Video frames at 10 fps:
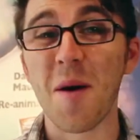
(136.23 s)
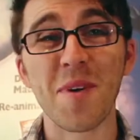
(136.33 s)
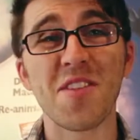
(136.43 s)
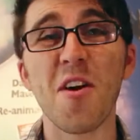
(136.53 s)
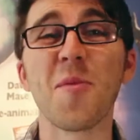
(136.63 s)
I
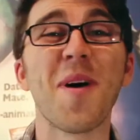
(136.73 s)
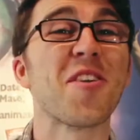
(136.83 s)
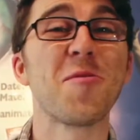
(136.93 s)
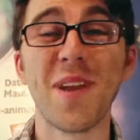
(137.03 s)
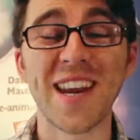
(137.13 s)
mean, talk
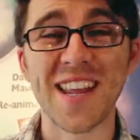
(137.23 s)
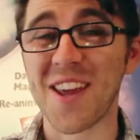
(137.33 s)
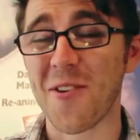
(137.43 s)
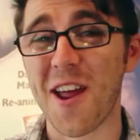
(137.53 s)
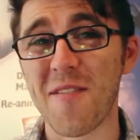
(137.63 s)
about spinning in
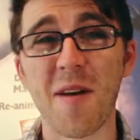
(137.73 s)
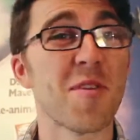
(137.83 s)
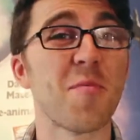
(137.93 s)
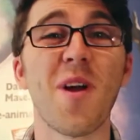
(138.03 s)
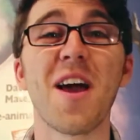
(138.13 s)
your grave. I'm
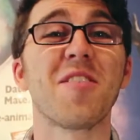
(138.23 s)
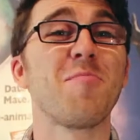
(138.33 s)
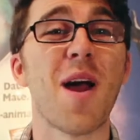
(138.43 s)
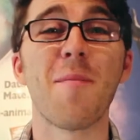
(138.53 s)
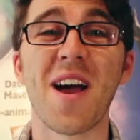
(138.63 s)

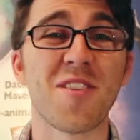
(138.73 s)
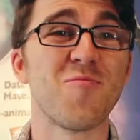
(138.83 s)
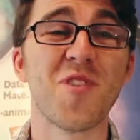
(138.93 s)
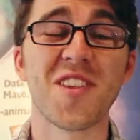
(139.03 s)
surprised Bram hasn't